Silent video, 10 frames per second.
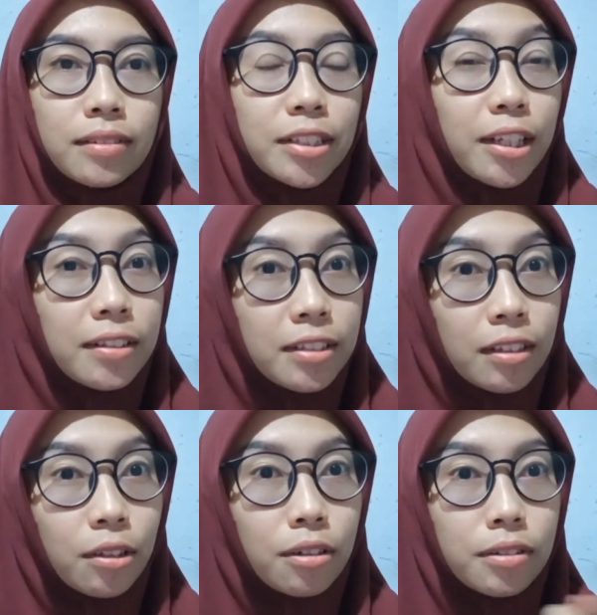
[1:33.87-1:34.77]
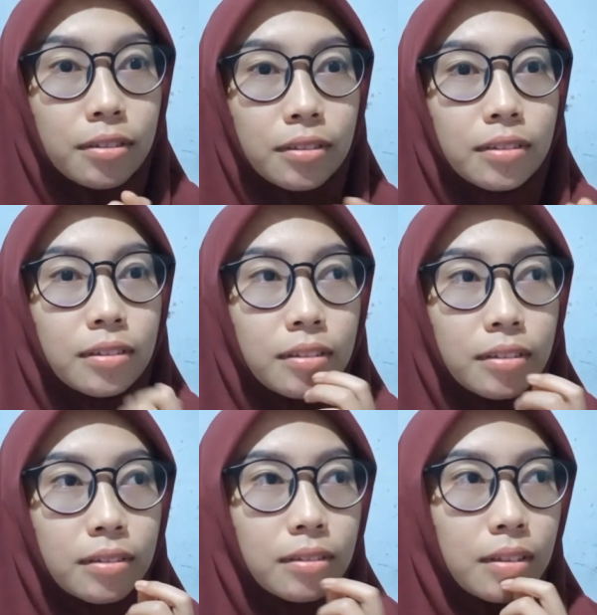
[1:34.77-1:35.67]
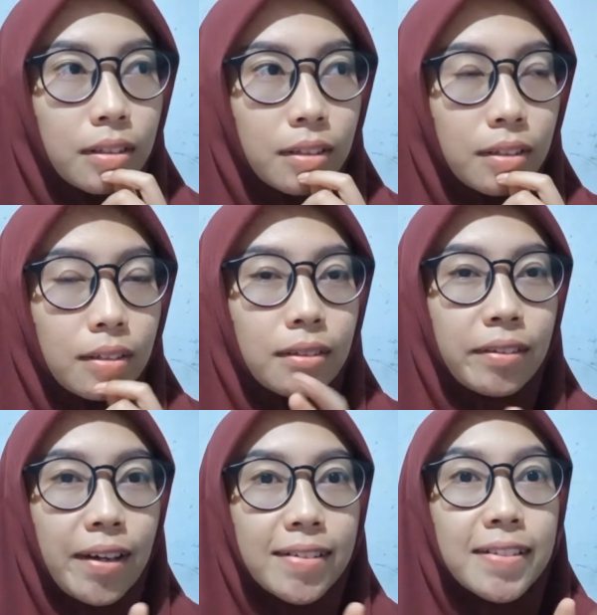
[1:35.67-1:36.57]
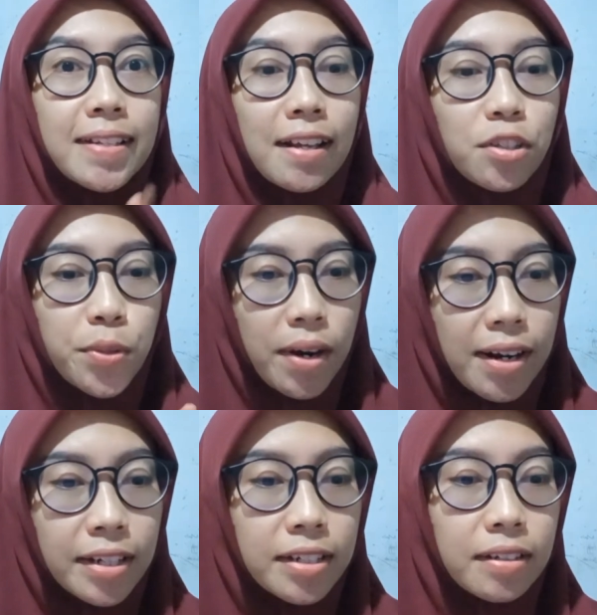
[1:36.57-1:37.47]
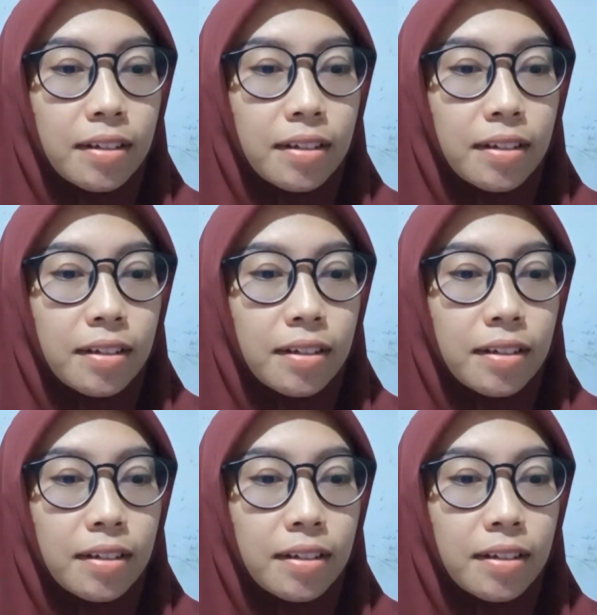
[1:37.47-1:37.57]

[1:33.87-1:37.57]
Candi Ceto? Yes, that's right.